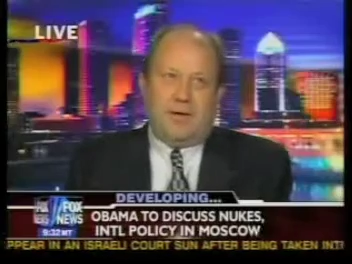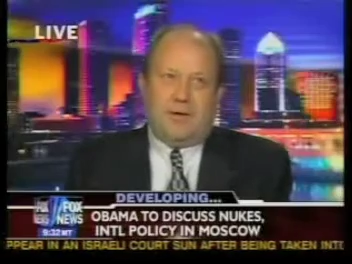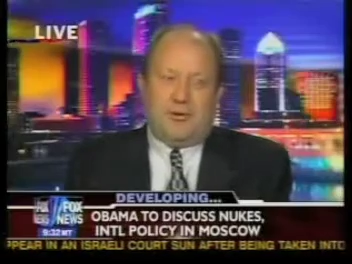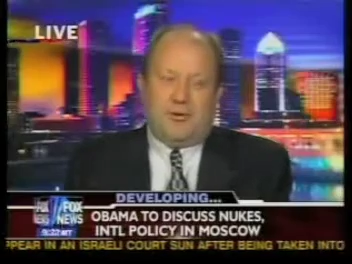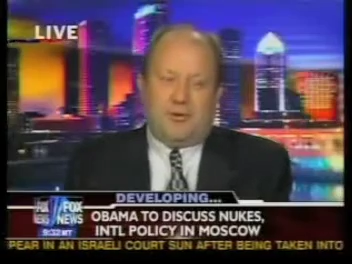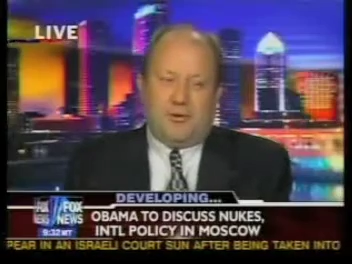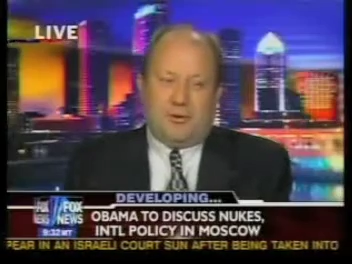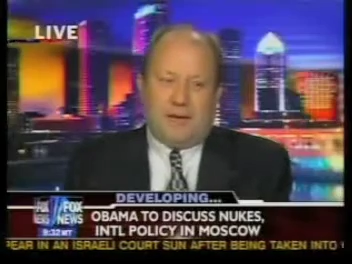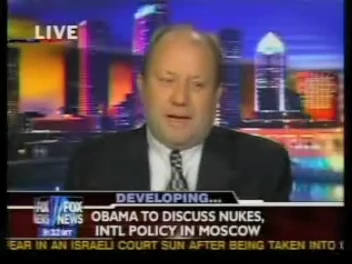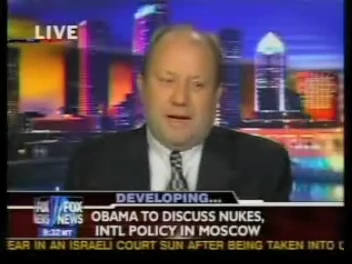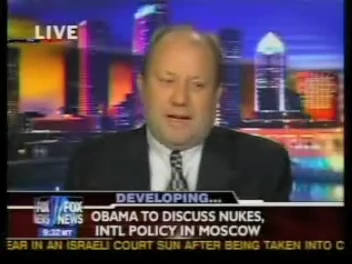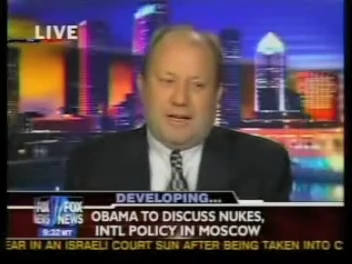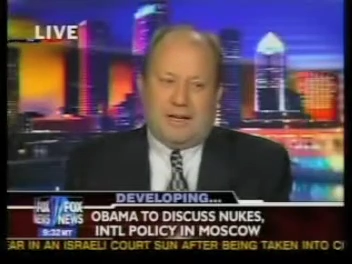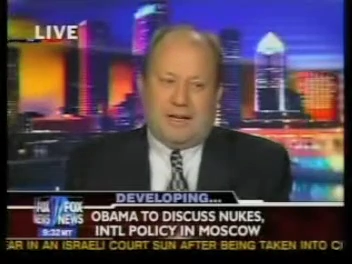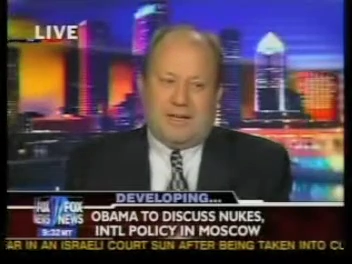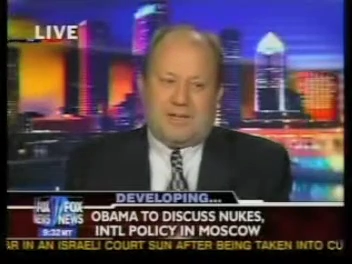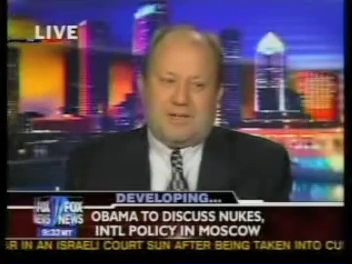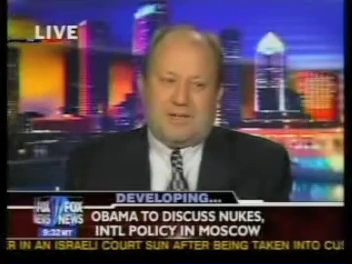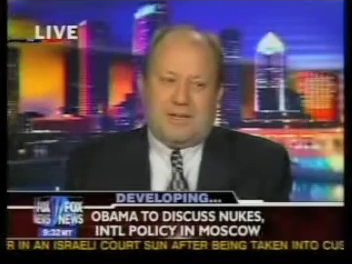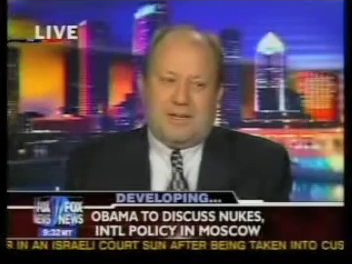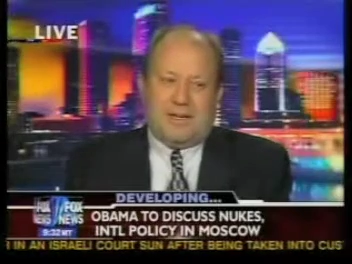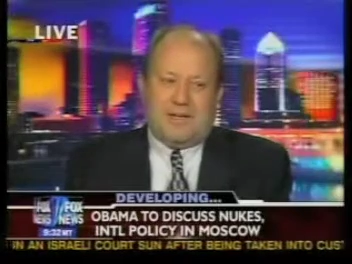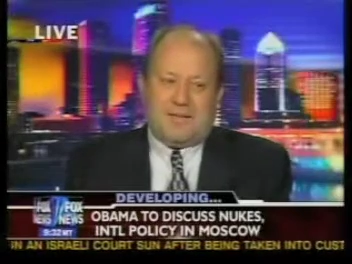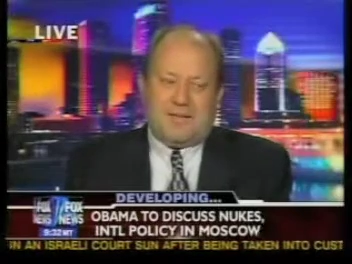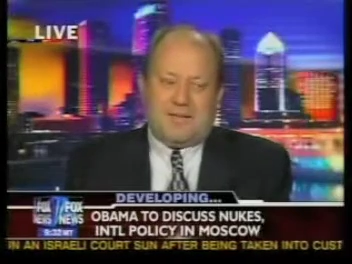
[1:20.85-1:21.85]
United
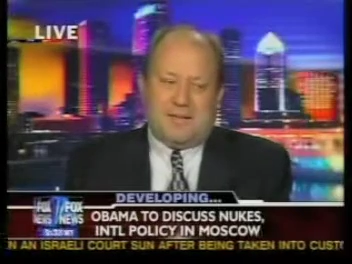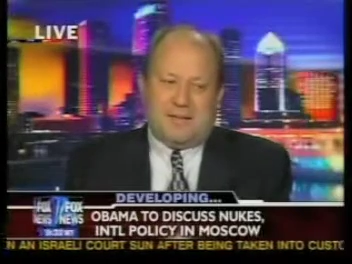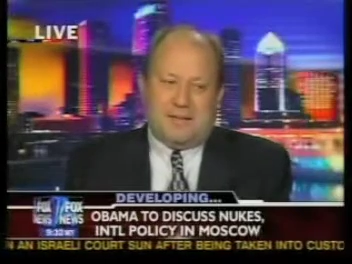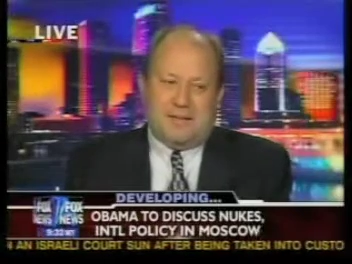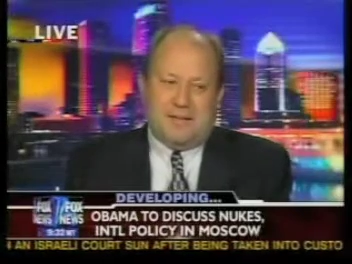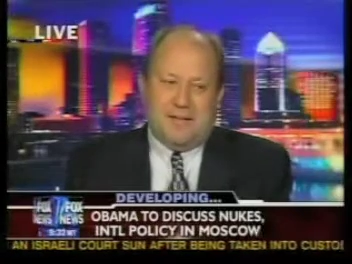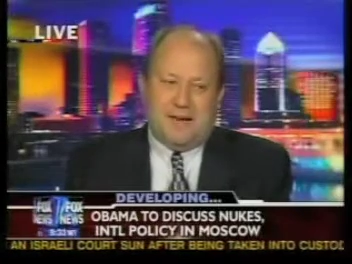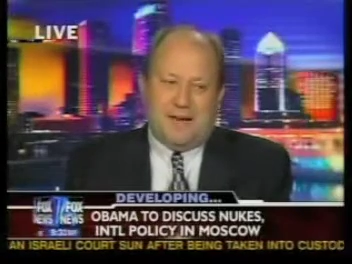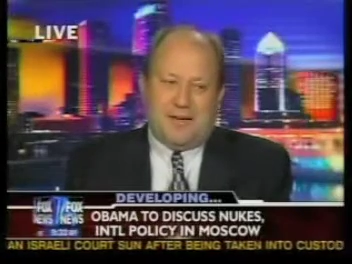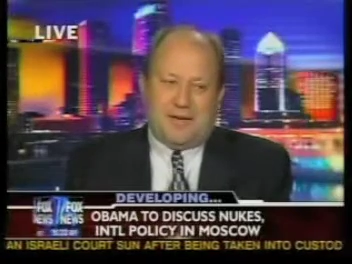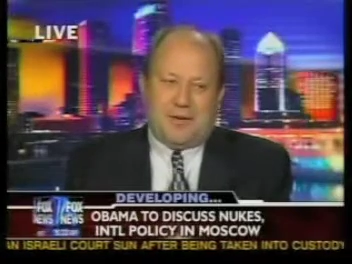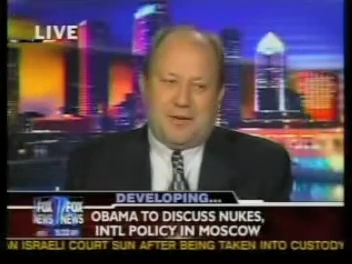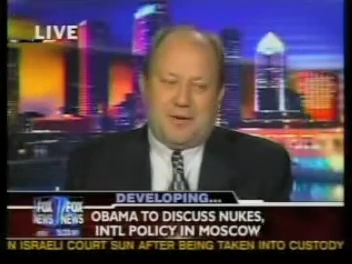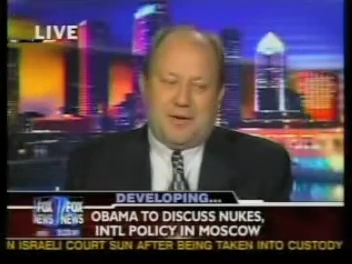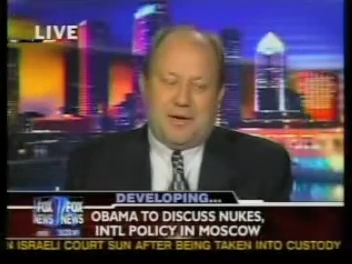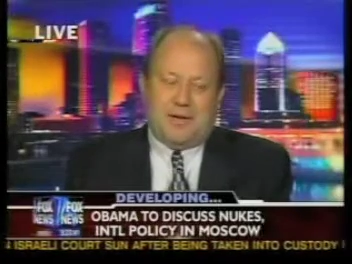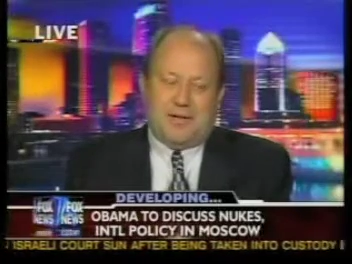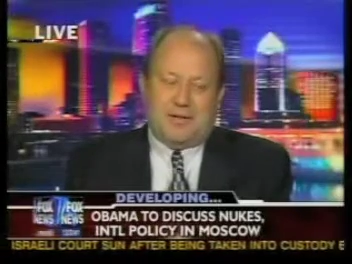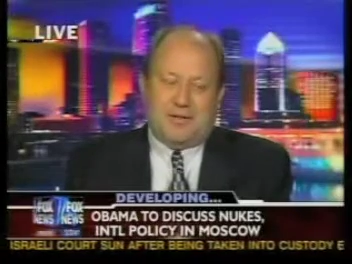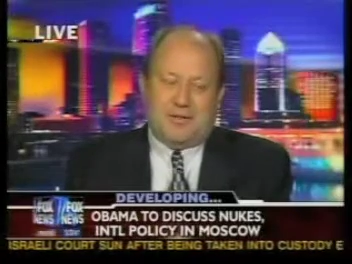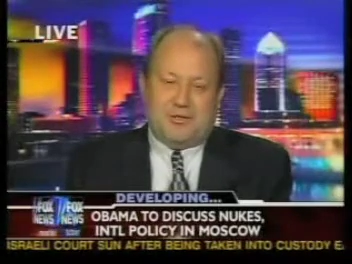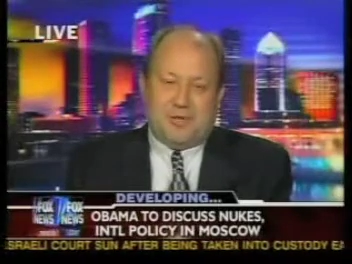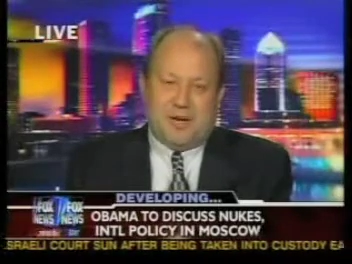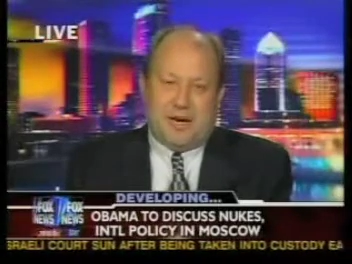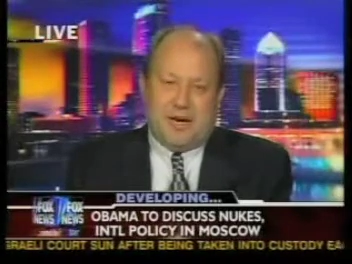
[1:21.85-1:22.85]
States, NATO,
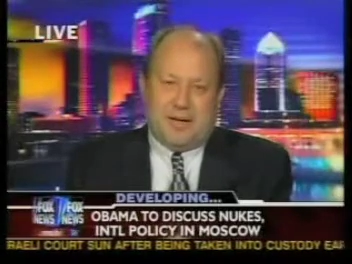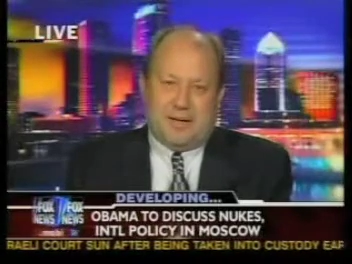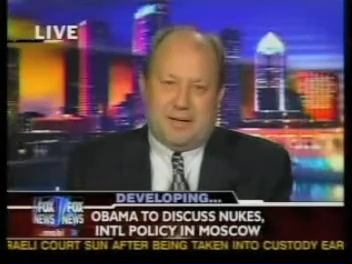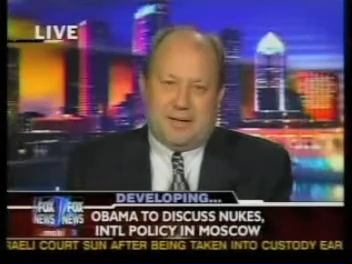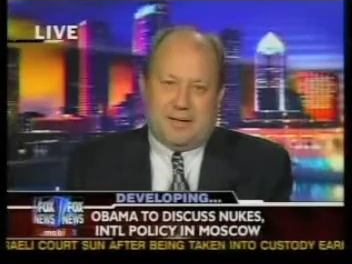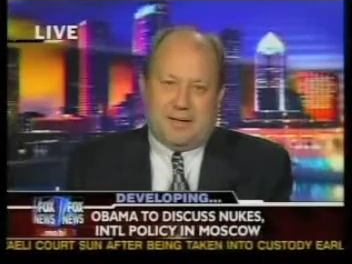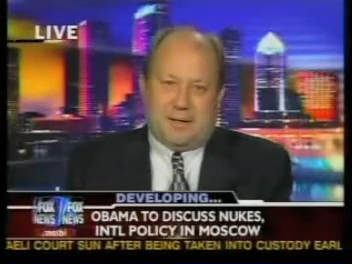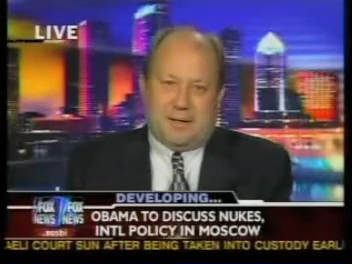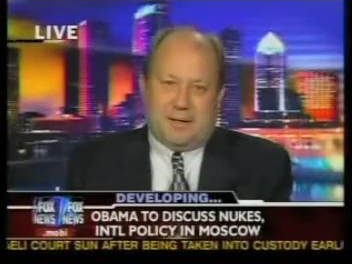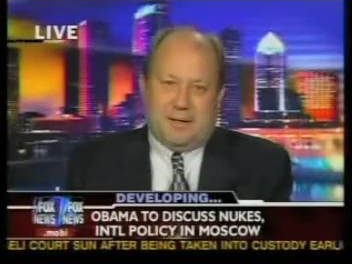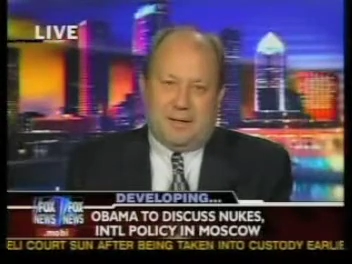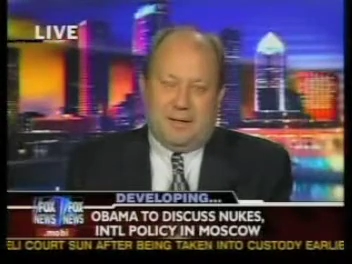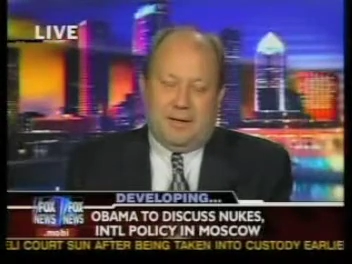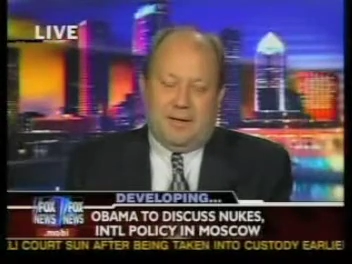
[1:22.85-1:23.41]
and China.